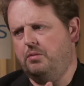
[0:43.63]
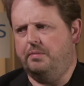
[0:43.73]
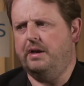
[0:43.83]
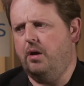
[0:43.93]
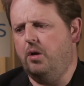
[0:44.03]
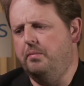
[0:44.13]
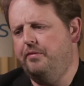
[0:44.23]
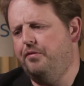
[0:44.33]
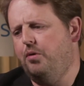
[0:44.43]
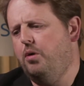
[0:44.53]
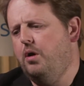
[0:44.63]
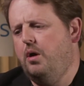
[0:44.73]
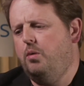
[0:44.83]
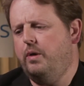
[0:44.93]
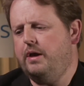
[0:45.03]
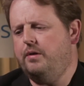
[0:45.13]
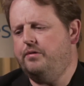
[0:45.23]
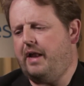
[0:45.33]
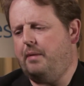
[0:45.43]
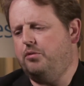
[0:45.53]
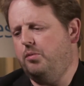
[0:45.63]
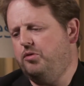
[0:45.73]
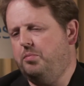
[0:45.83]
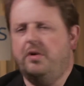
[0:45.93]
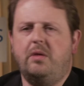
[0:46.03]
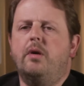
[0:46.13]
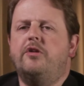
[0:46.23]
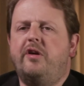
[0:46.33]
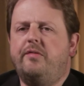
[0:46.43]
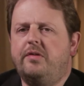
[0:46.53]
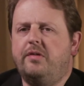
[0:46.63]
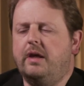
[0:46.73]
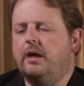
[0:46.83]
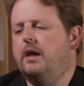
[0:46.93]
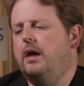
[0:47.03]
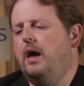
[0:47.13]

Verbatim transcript: It wouldn't be long before we used laptops for pretty much everything.